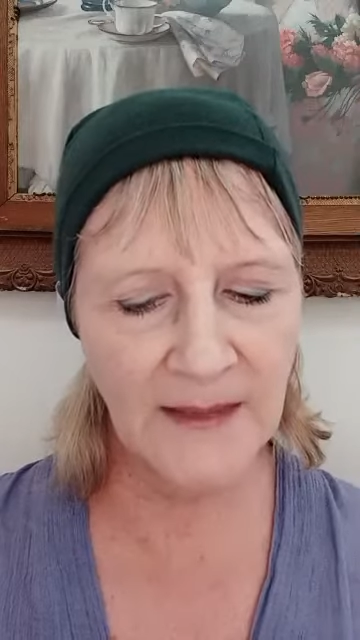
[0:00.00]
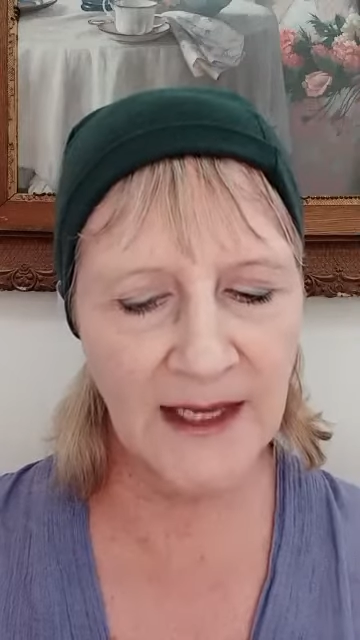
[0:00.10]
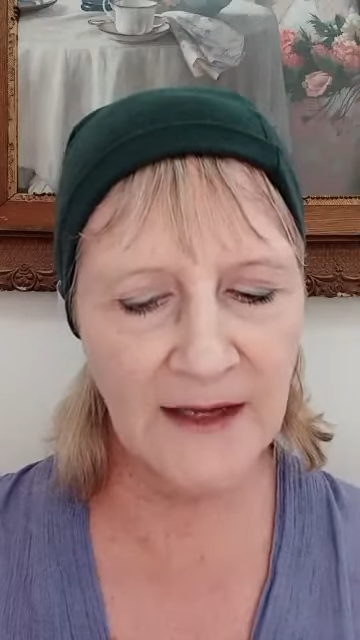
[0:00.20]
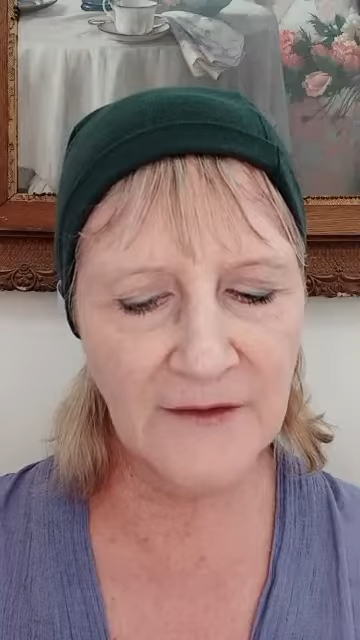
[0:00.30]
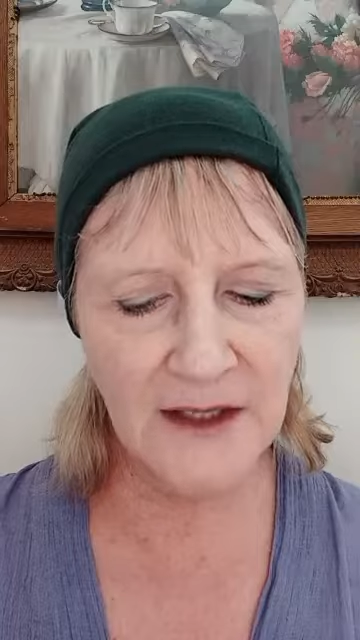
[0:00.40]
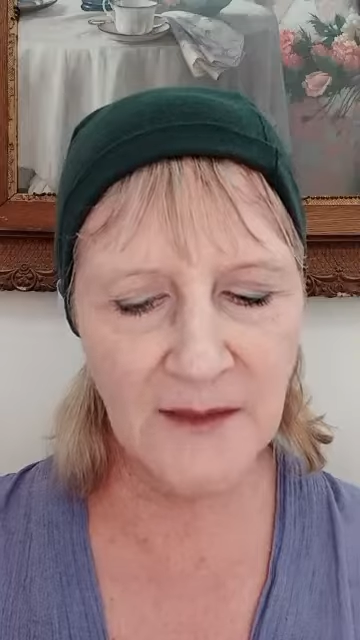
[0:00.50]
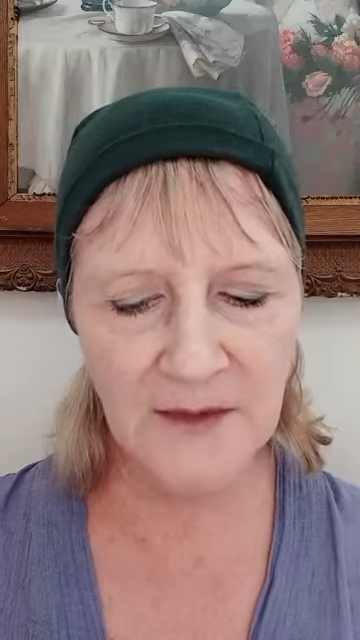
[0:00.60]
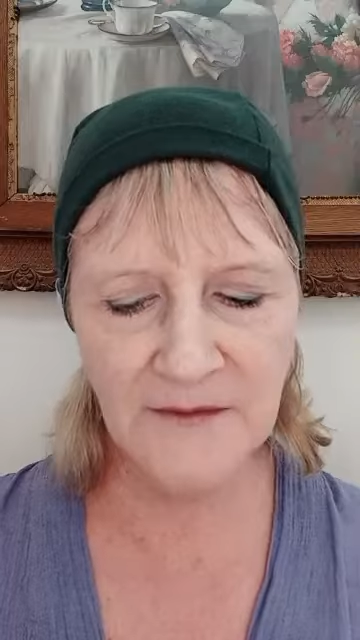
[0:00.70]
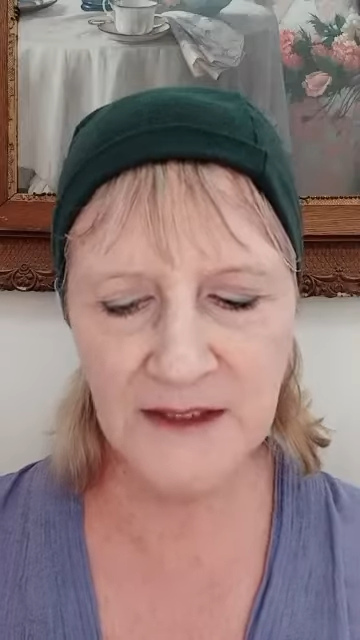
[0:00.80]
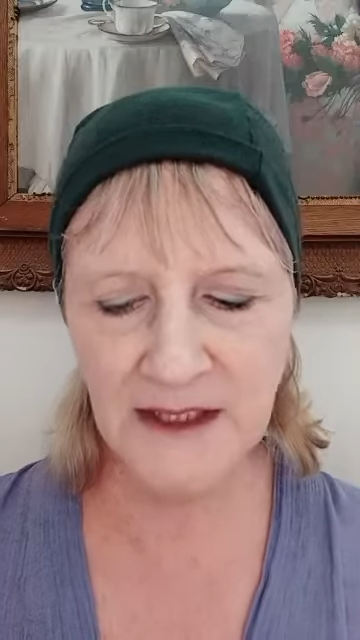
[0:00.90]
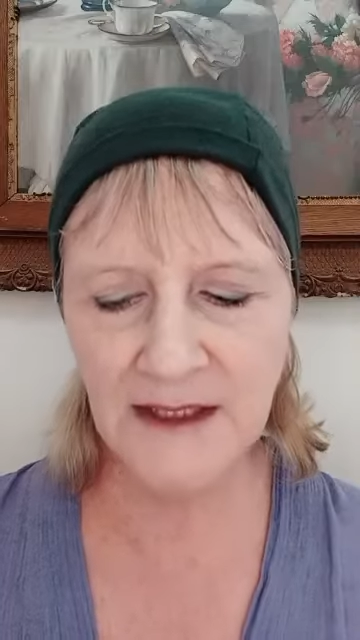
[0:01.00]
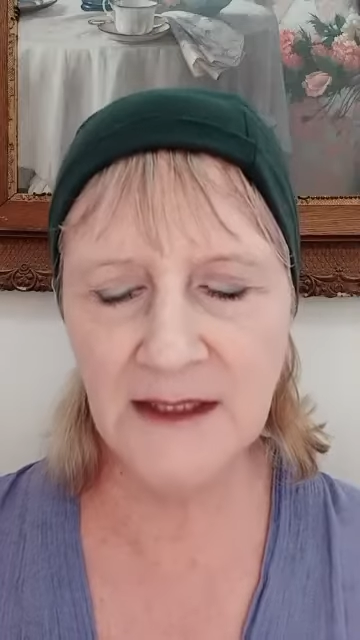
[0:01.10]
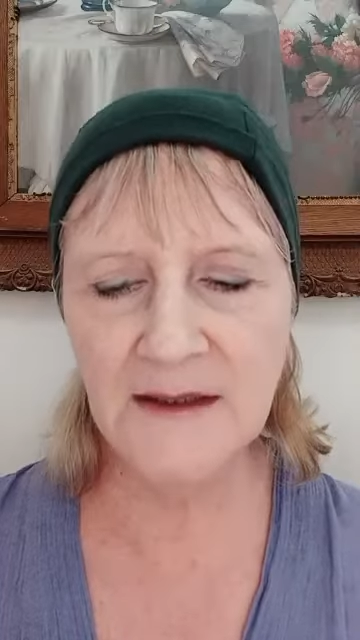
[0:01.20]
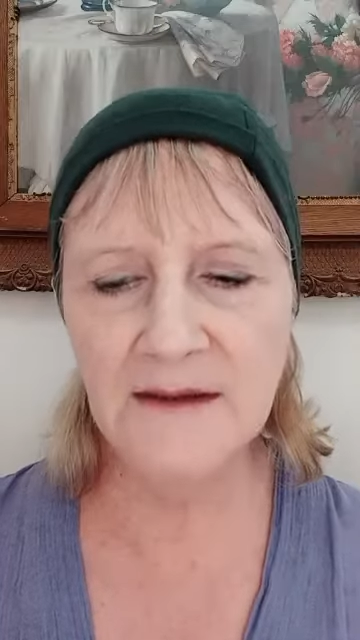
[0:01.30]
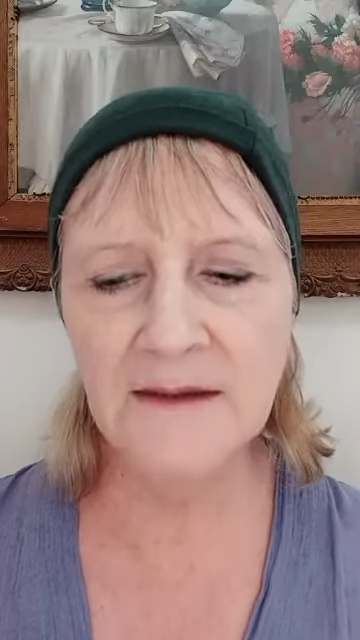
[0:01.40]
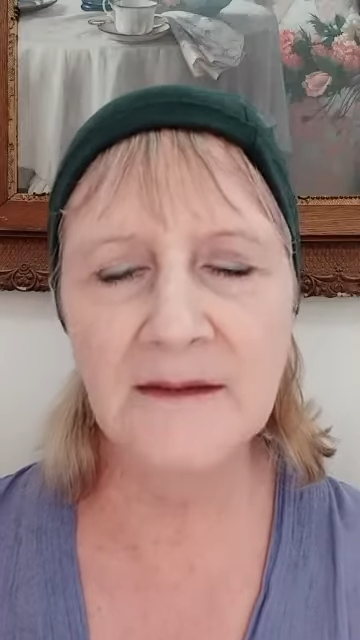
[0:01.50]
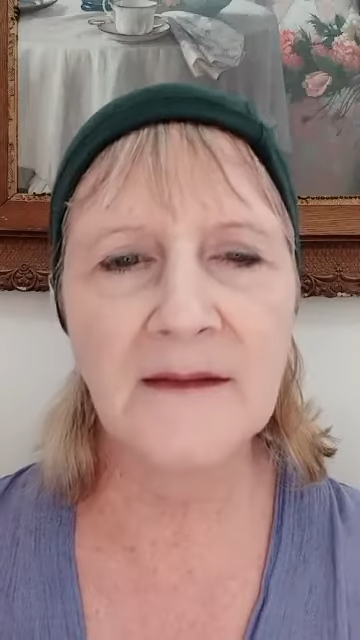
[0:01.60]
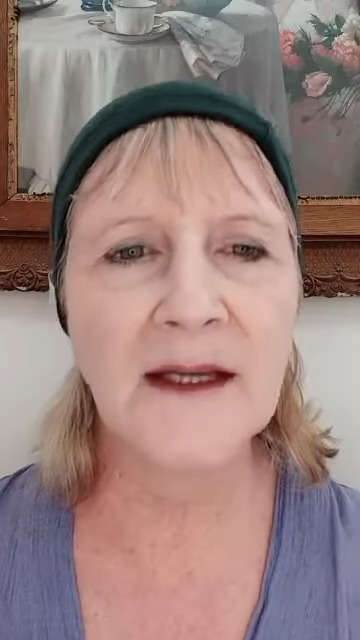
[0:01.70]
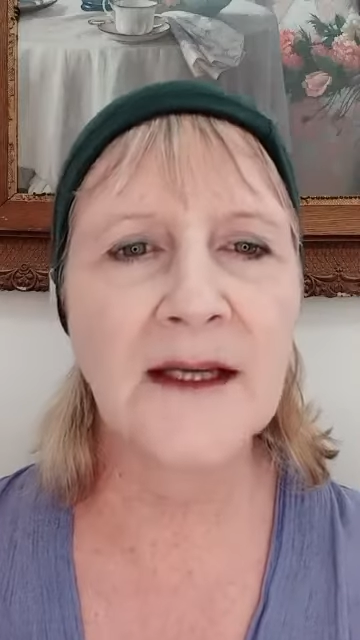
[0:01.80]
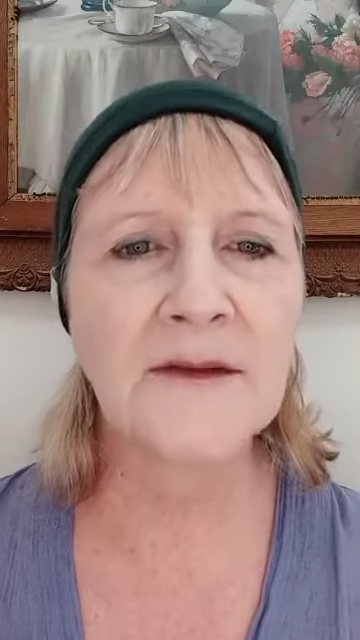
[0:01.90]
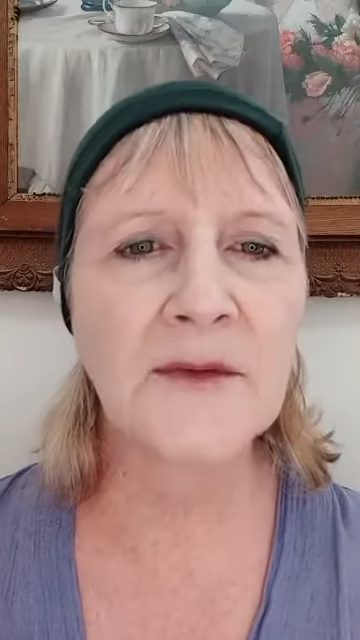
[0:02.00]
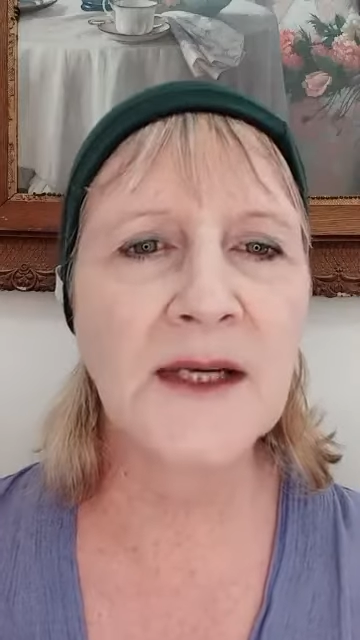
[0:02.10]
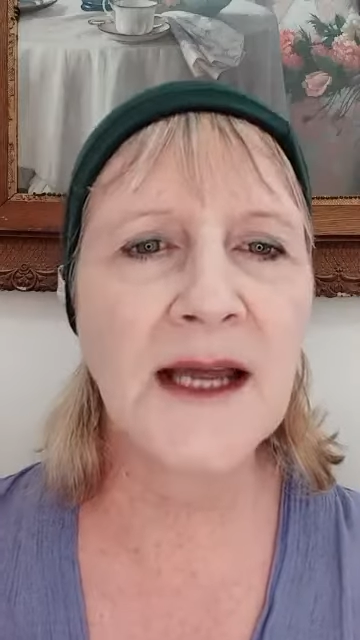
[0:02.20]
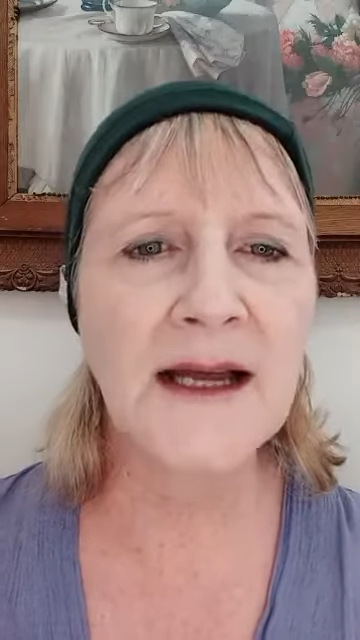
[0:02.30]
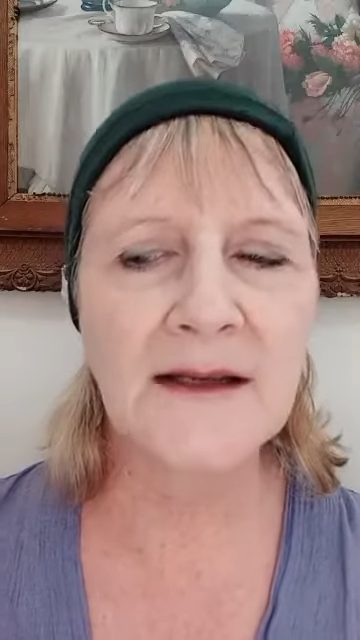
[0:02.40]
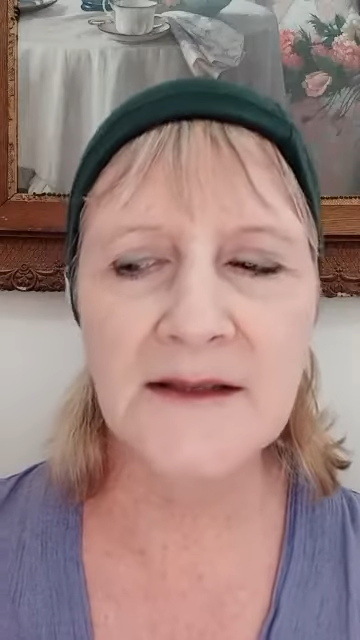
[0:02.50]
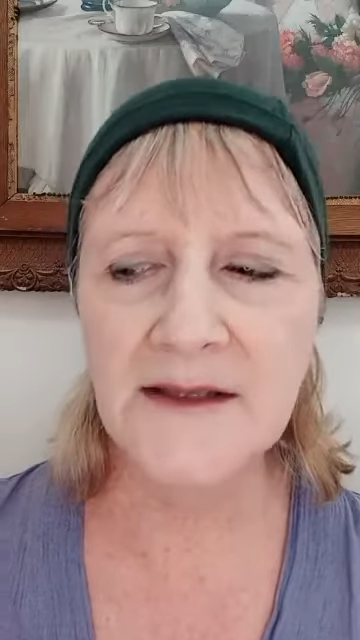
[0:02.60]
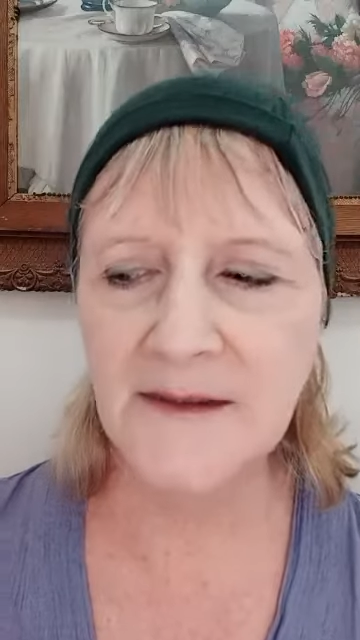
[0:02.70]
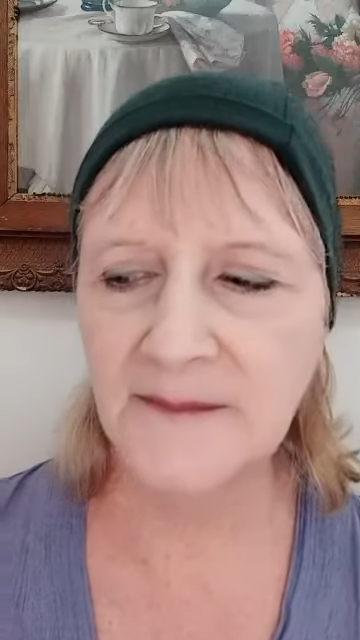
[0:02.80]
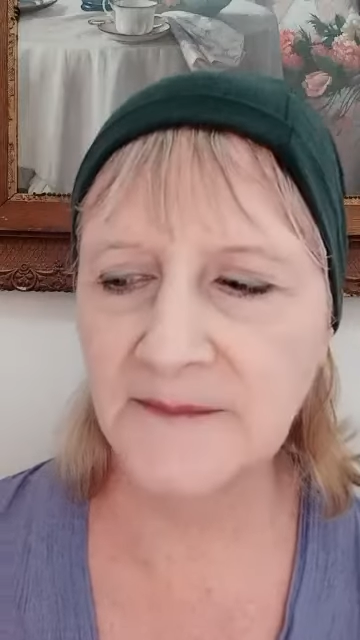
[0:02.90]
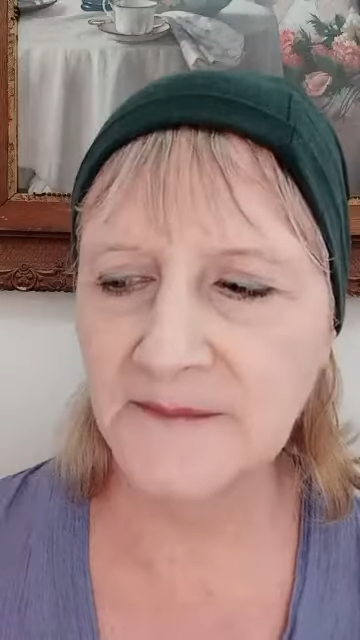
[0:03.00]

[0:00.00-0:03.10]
have a cup of tea, and relax.